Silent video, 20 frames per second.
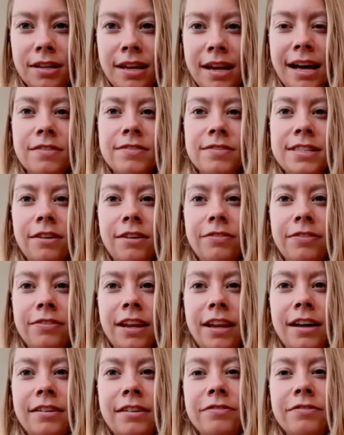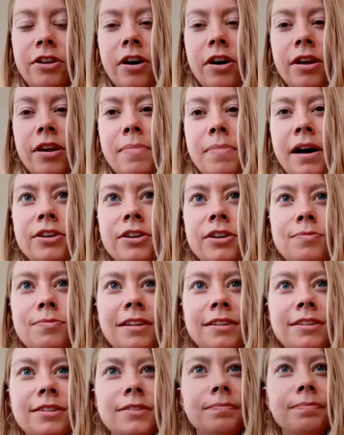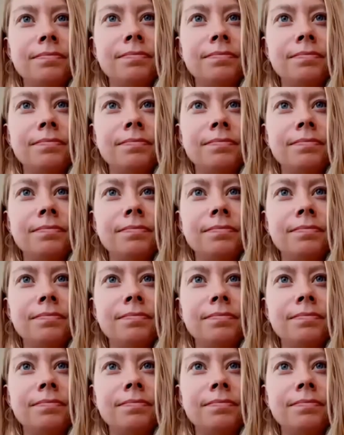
act of self love, not a punishment.